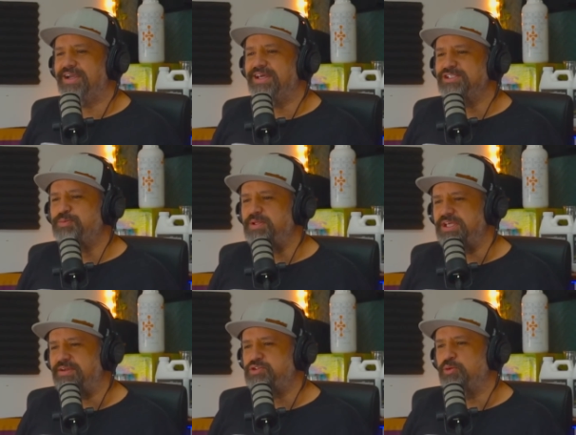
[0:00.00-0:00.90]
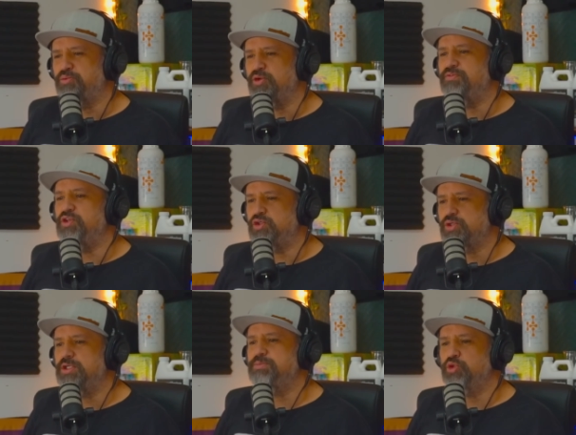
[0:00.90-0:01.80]
is believed to improve
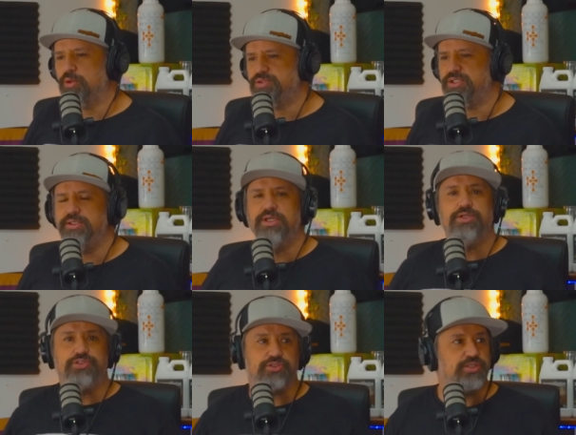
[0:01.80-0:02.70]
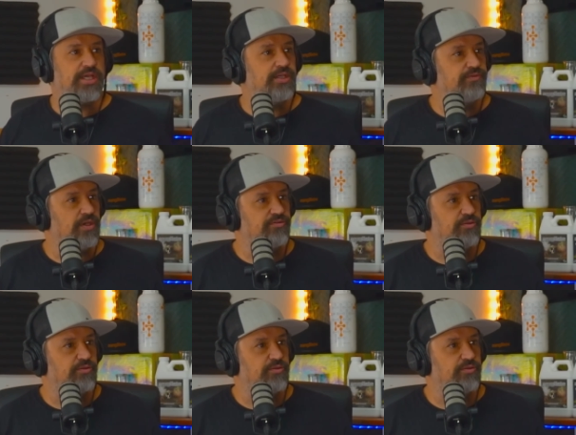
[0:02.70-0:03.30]
nutrient absorption, just like it does